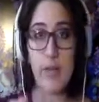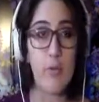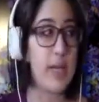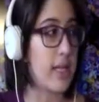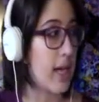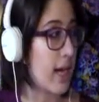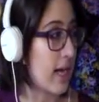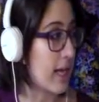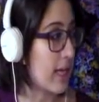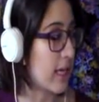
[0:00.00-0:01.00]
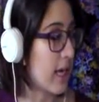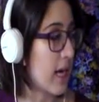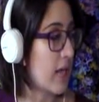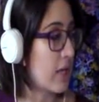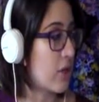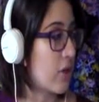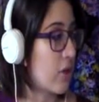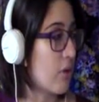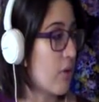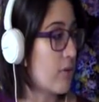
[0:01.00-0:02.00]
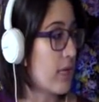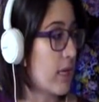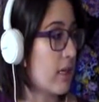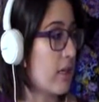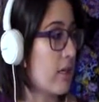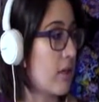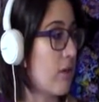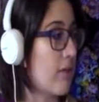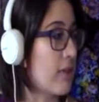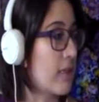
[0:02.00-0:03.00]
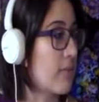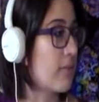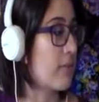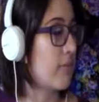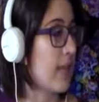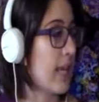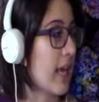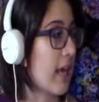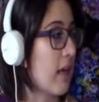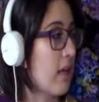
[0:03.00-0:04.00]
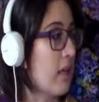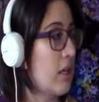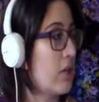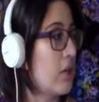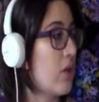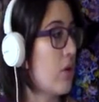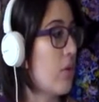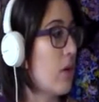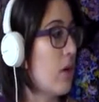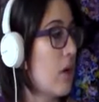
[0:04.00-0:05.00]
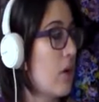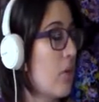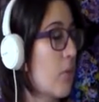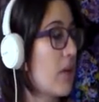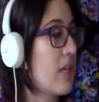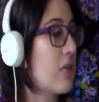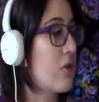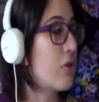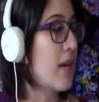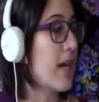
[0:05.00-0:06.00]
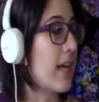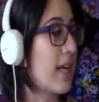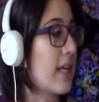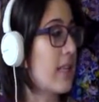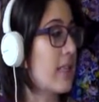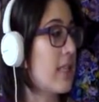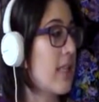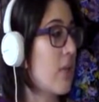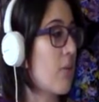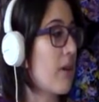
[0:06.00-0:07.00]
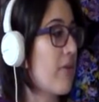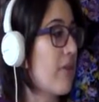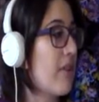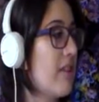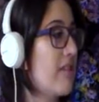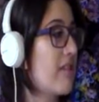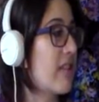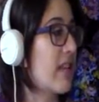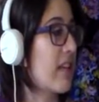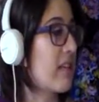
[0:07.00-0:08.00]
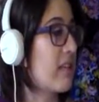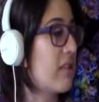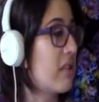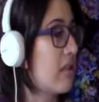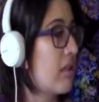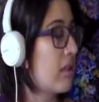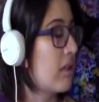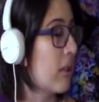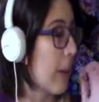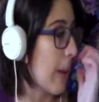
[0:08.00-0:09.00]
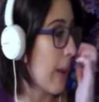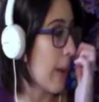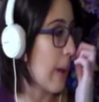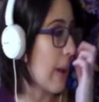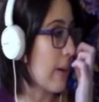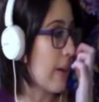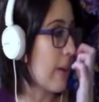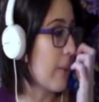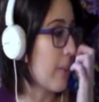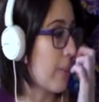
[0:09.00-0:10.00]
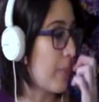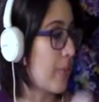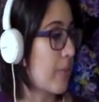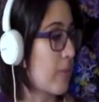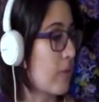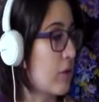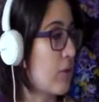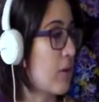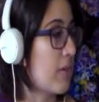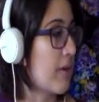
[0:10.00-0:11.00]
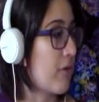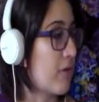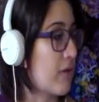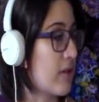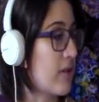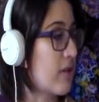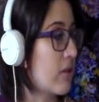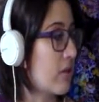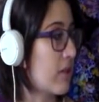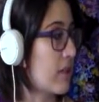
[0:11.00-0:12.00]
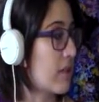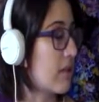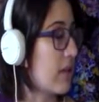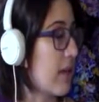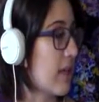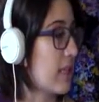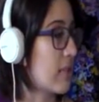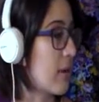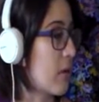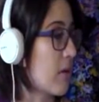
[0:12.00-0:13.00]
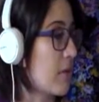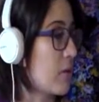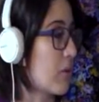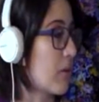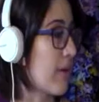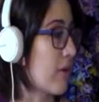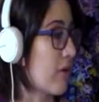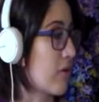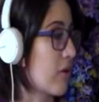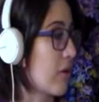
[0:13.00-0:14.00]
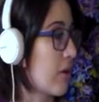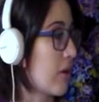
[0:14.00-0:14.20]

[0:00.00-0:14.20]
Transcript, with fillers: Never mind. I got nervosa, nervous thingy. So we're gonna try to get rid of this thing. Oh no, what should we worry about first? This or this? I think the spider web we should worry about first.